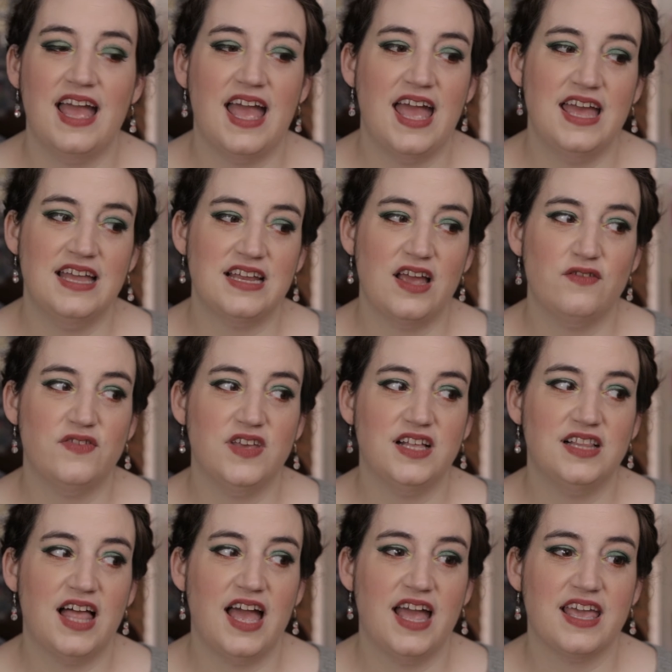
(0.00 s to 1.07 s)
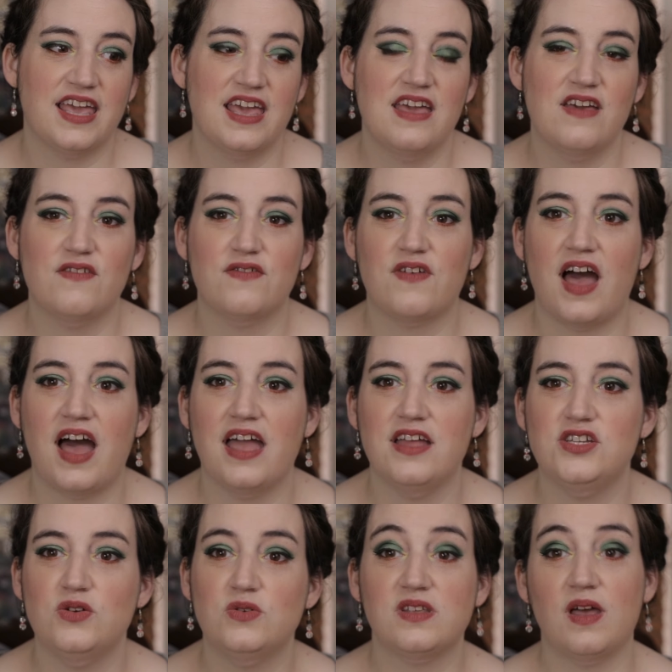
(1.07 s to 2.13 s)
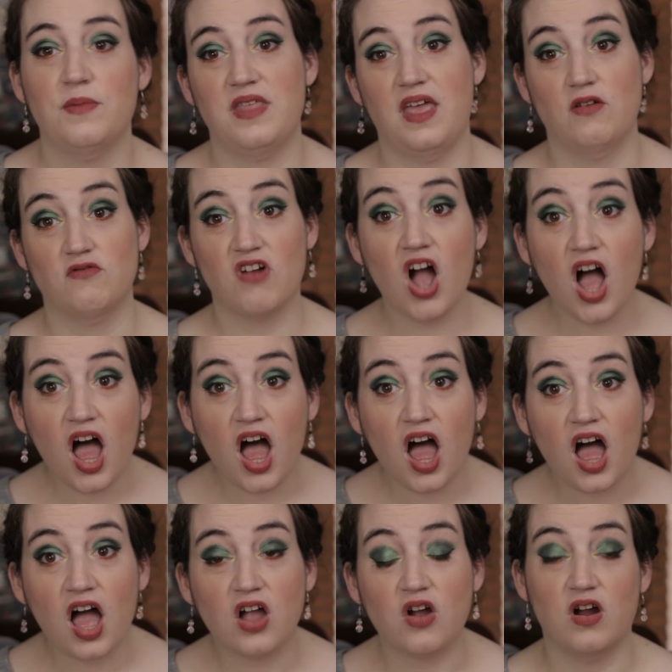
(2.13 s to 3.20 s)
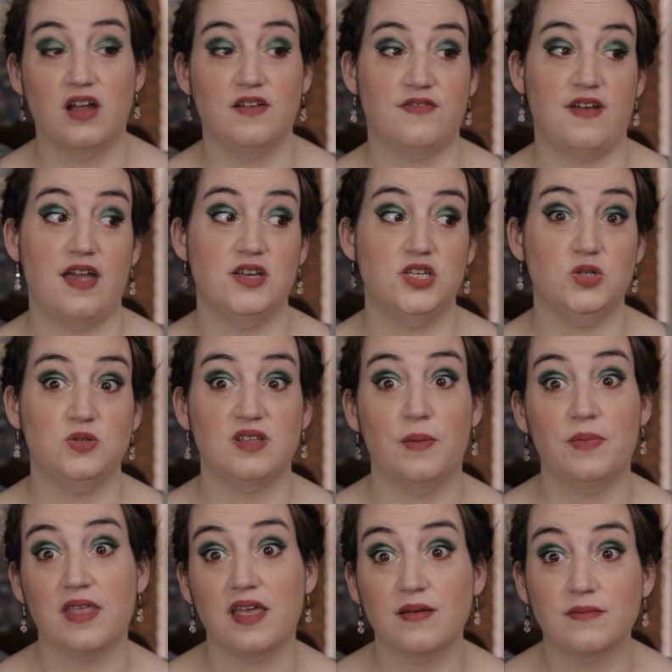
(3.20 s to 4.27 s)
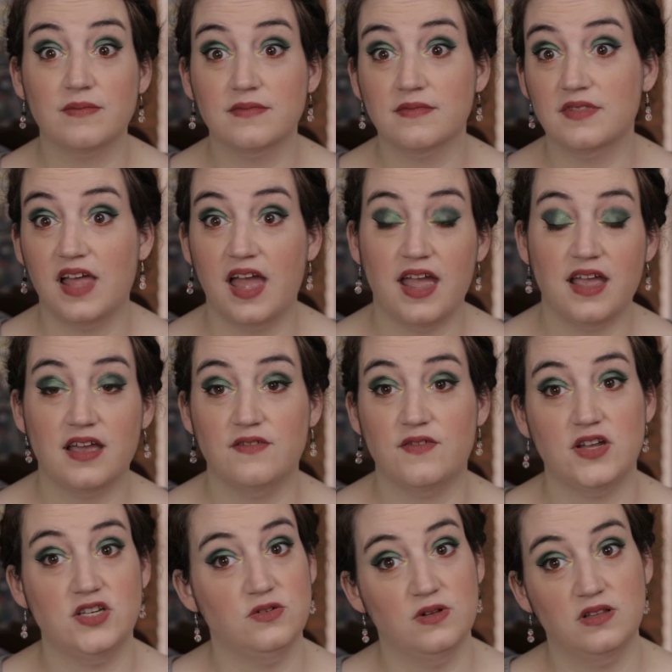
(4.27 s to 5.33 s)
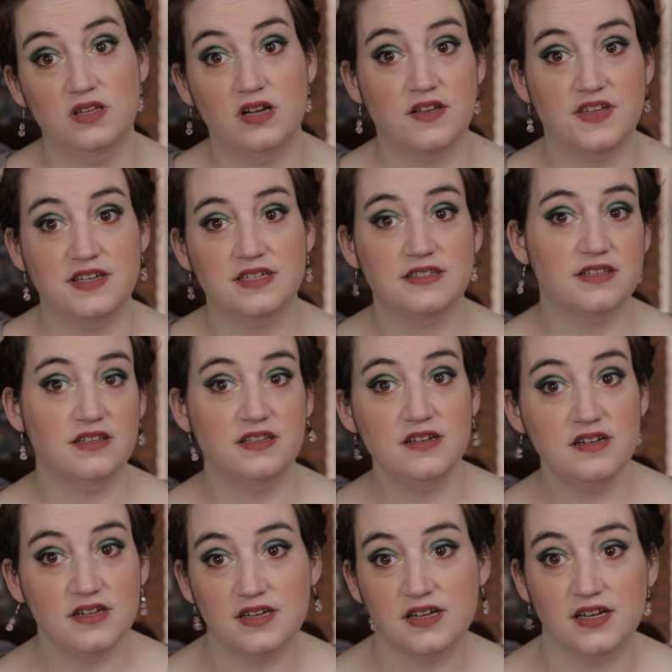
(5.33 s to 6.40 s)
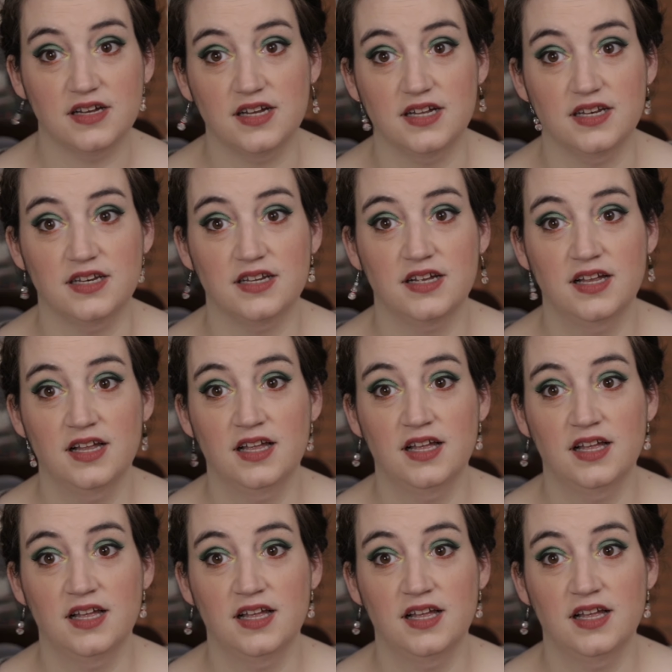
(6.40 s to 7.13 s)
And I feel like if I do something wrong, or if I do something like if I do a look that doesn't look good,